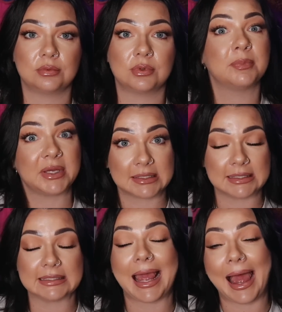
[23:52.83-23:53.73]
the
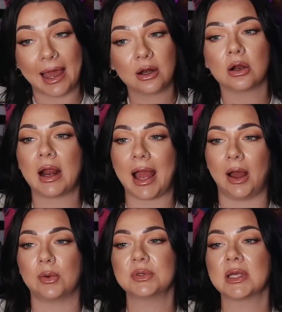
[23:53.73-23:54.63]
business at her
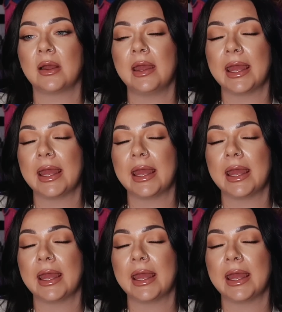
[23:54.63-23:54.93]
house.